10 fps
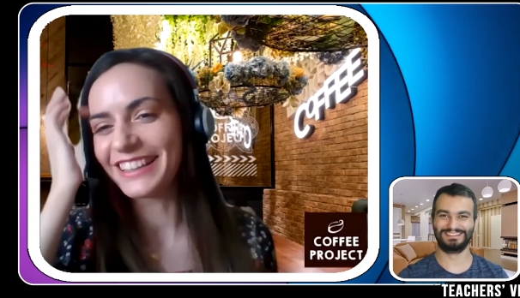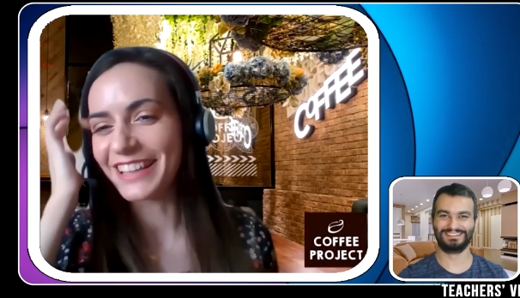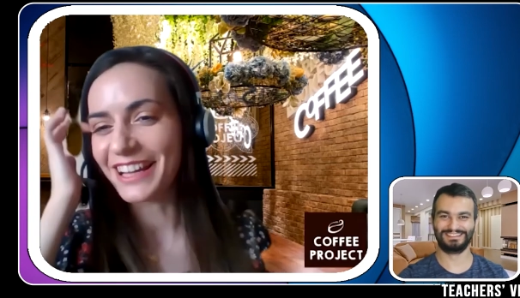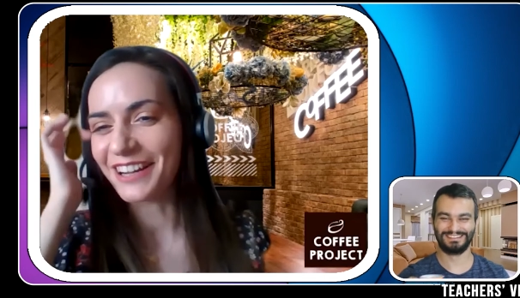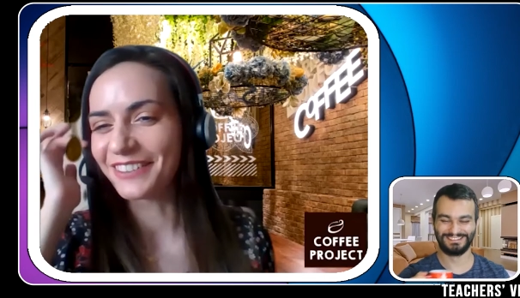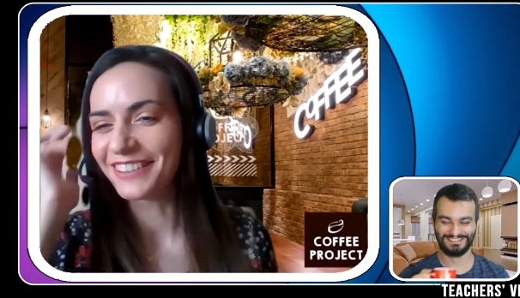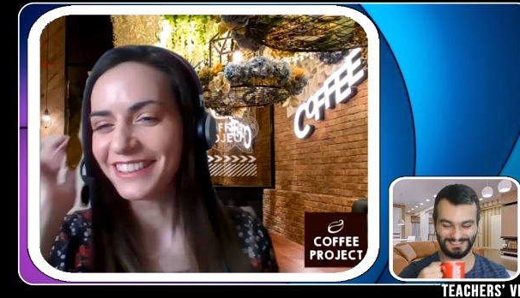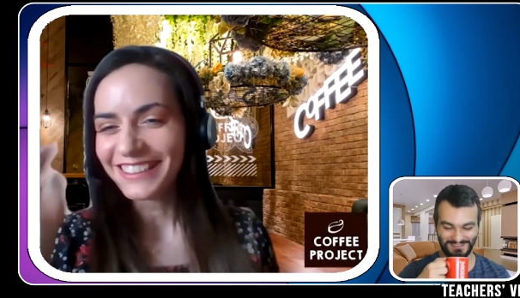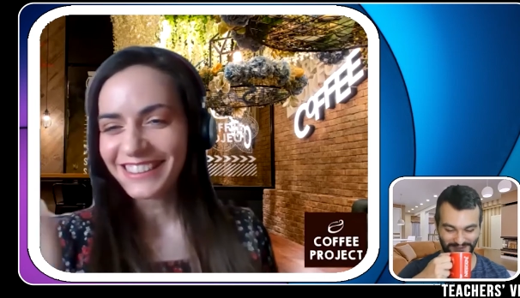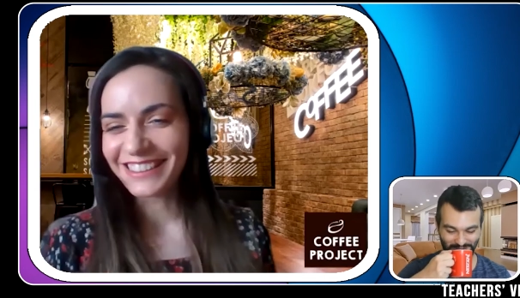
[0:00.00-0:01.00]
Speaker 1: no,
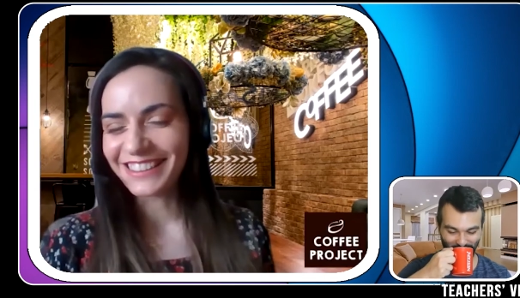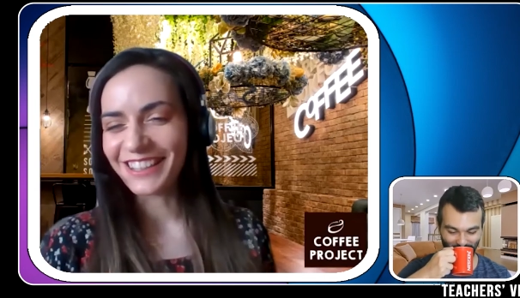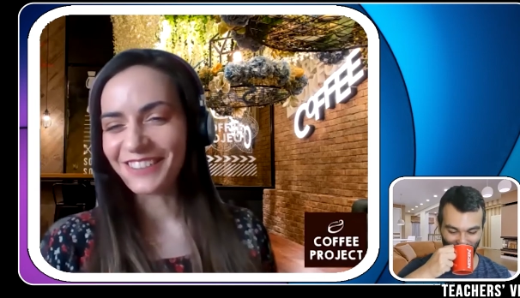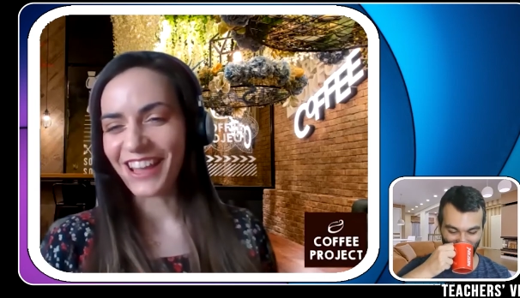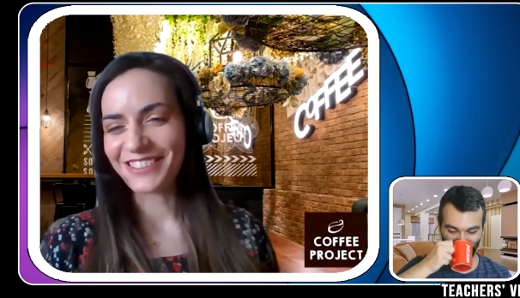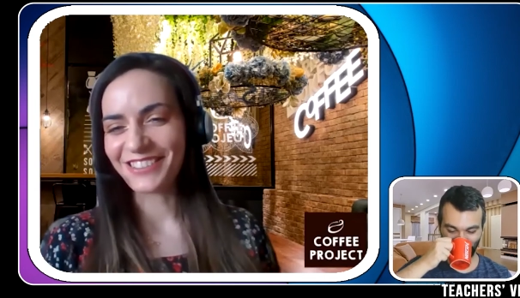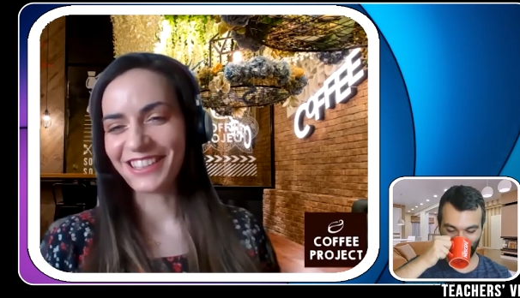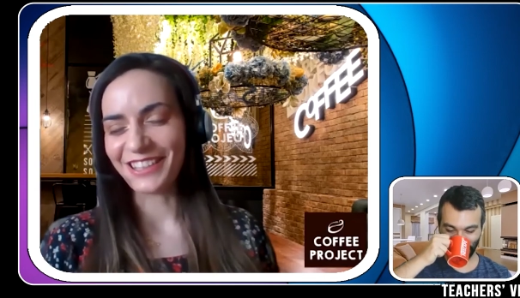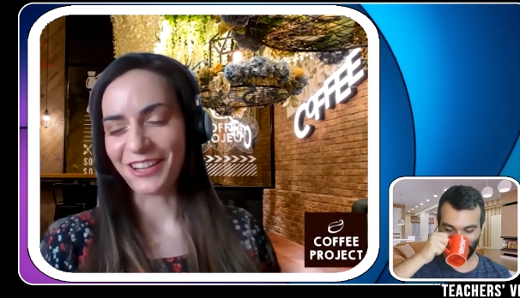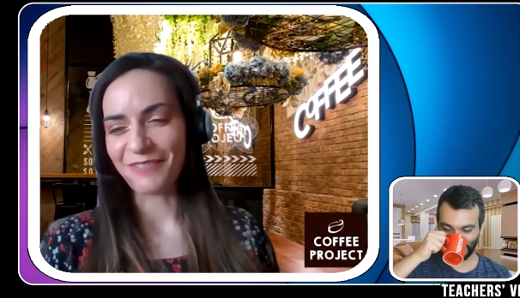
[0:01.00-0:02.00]
no, actually
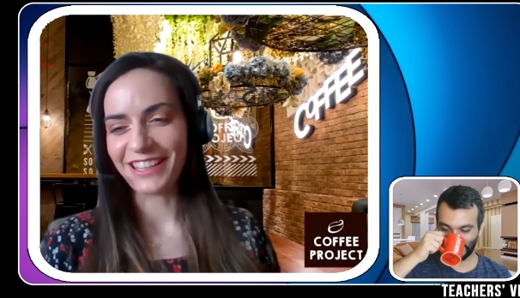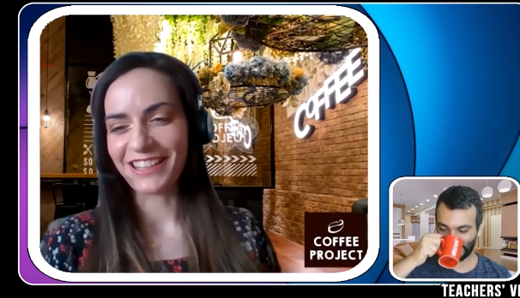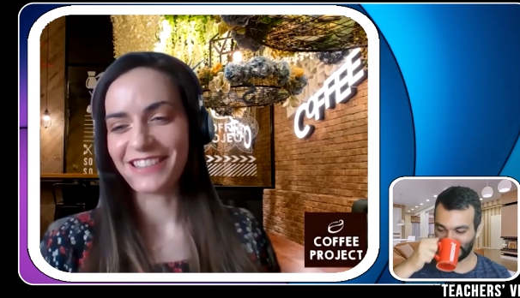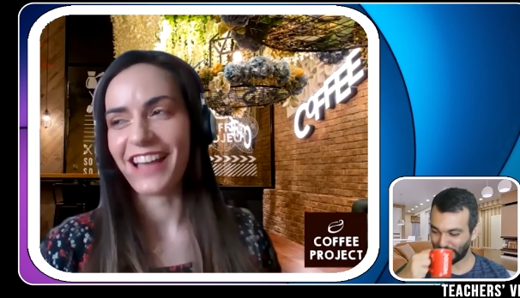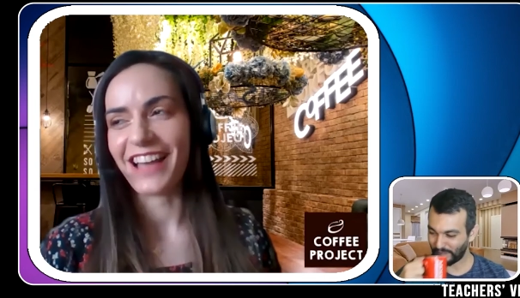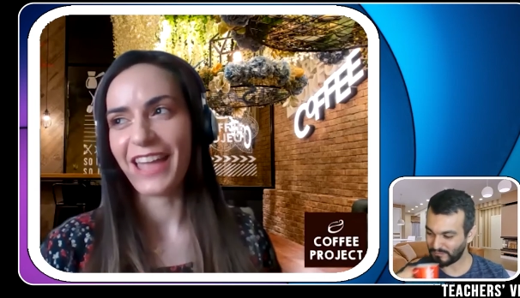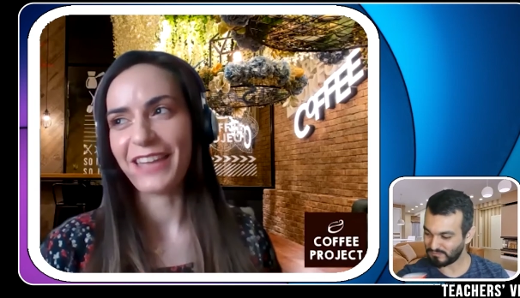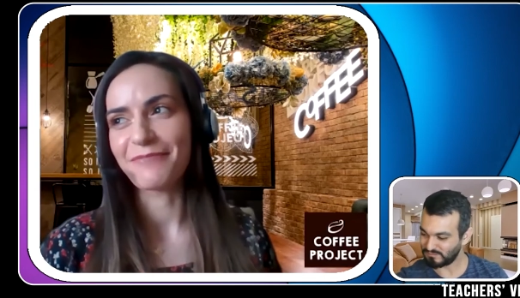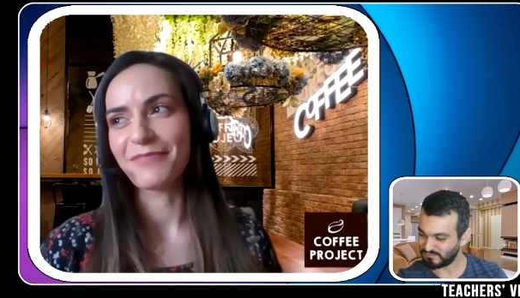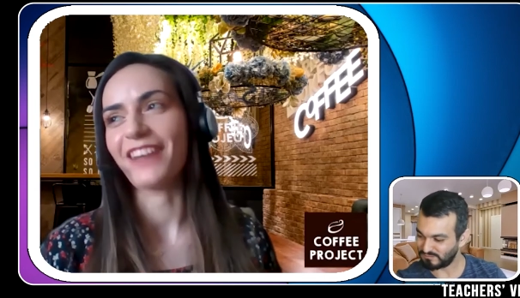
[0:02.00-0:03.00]
no, because I
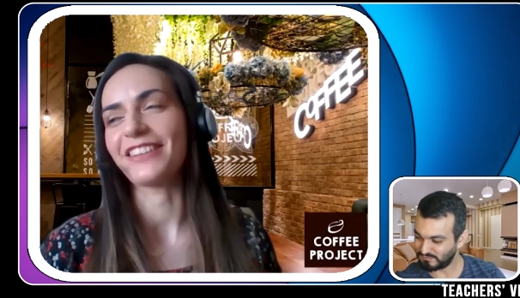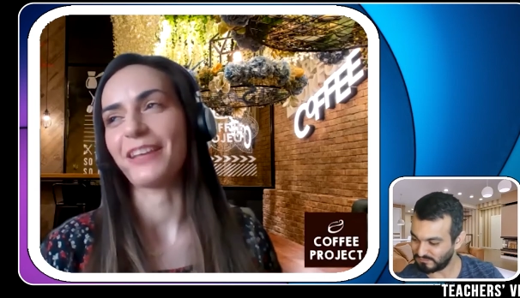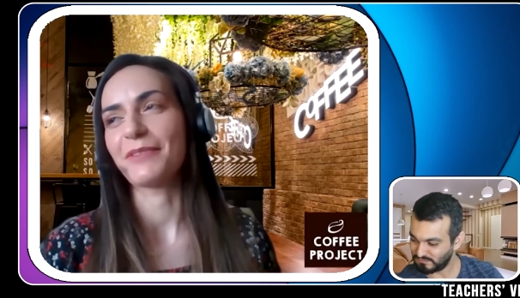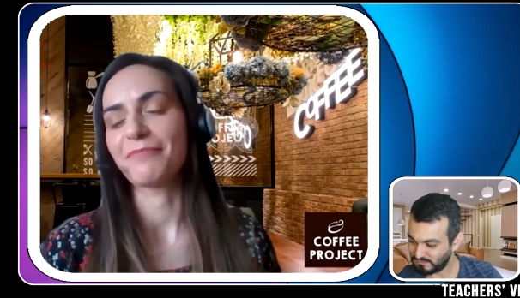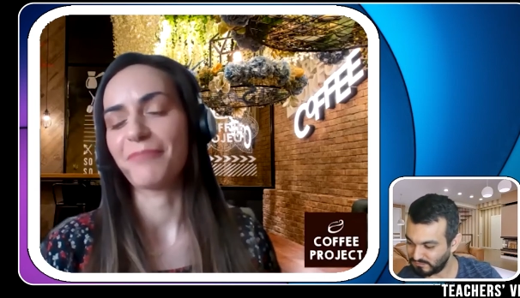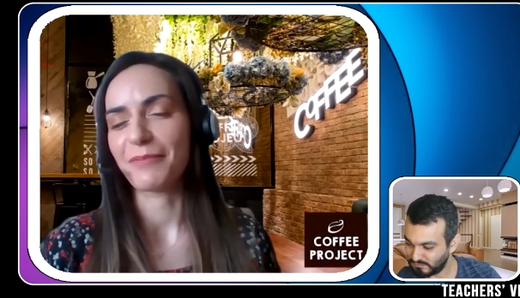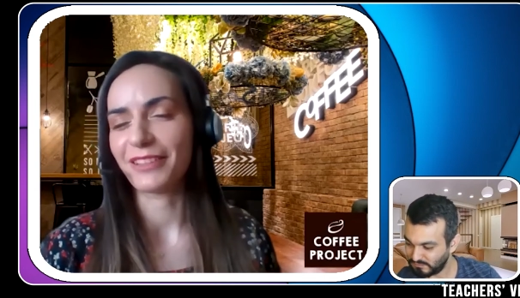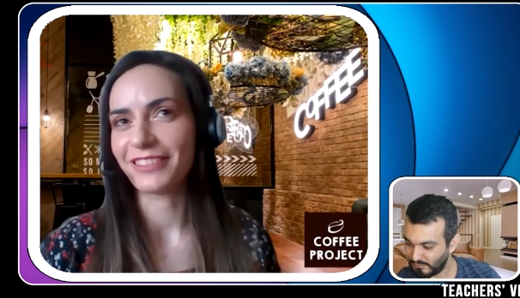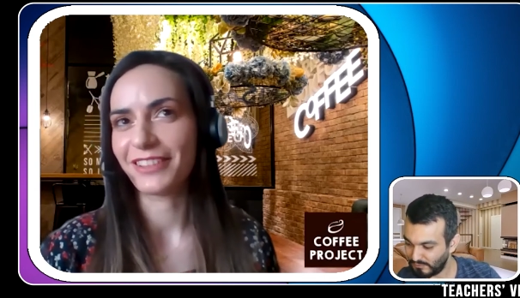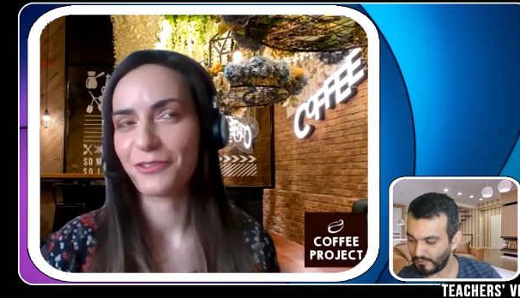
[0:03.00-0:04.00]
am not. I mean, my
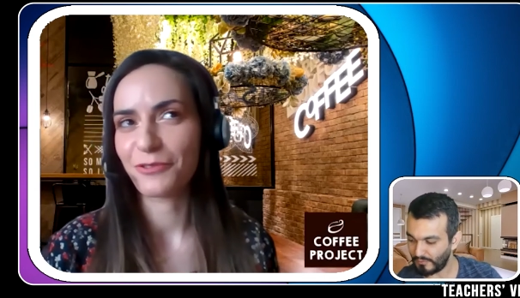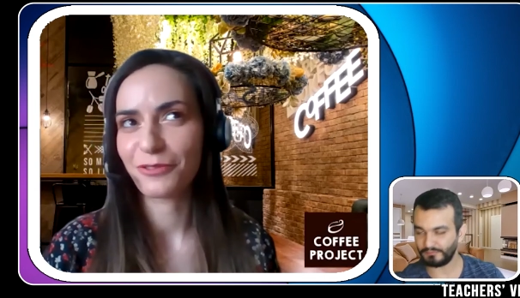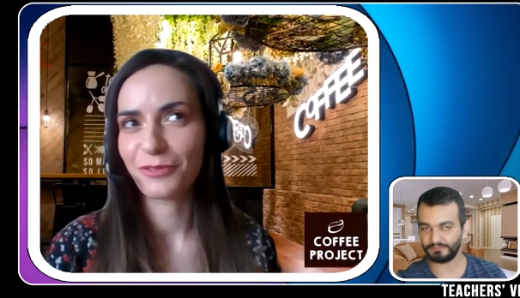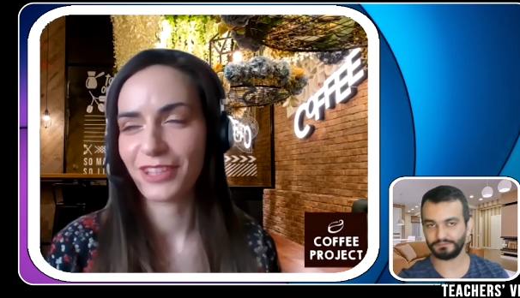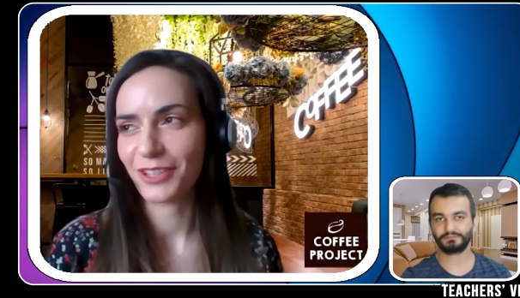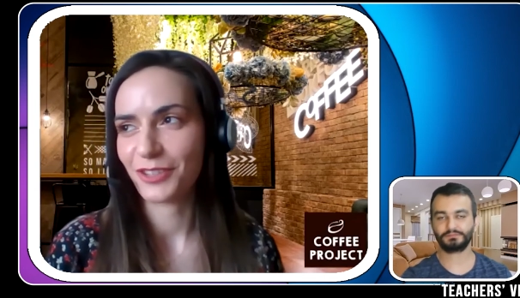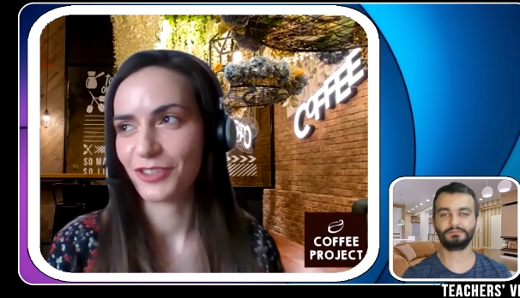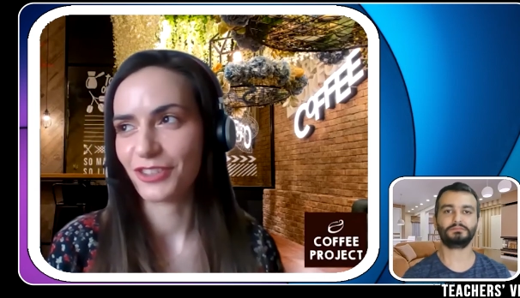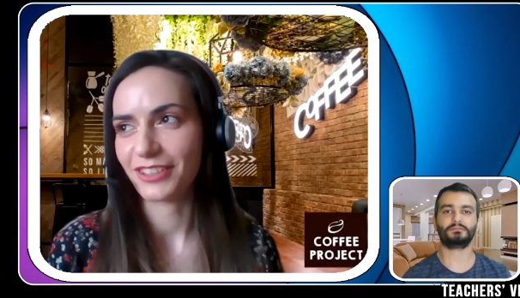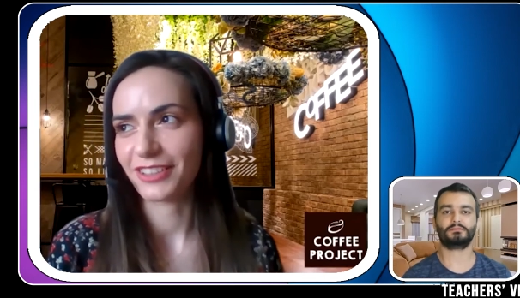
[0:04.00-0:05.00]
mother used to
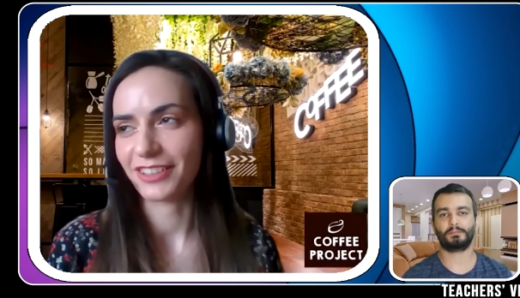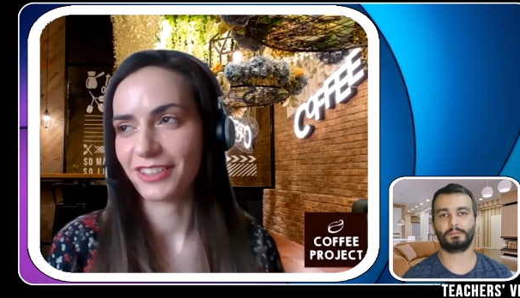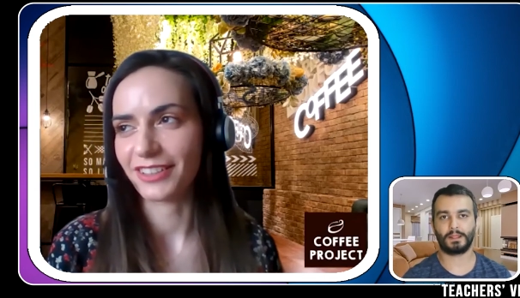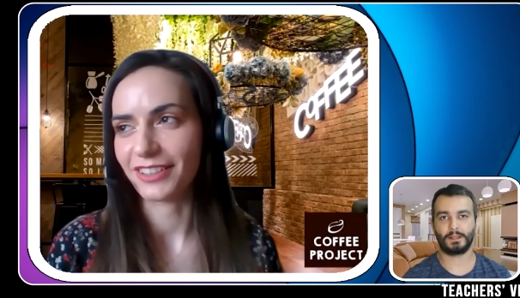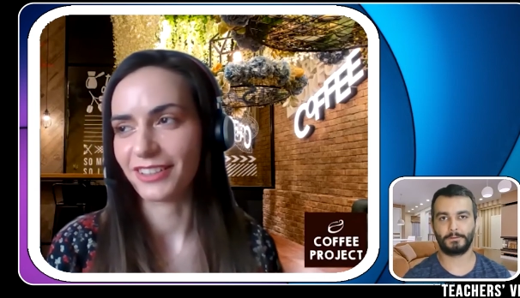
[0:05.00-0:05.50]
teach. Uh,